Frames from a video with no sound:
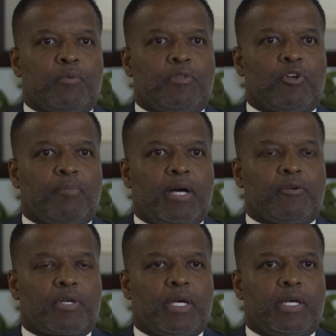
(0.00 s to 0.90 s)
with you about
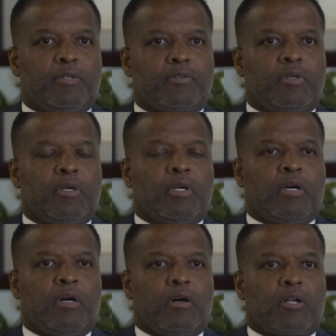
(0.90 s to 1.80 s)
your case
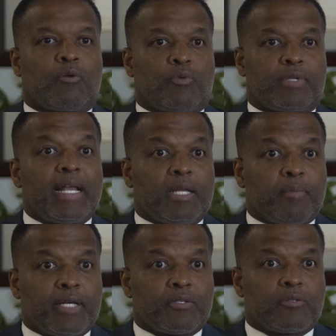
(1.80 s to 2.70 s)
on a daily
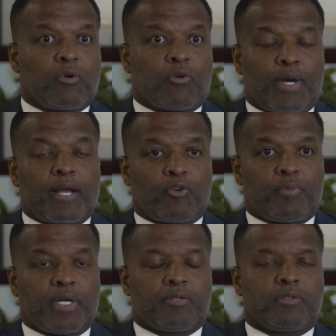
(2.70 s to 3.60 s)
basis or a regular
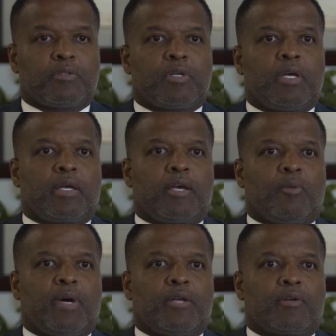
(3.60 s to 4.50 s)
basis care about your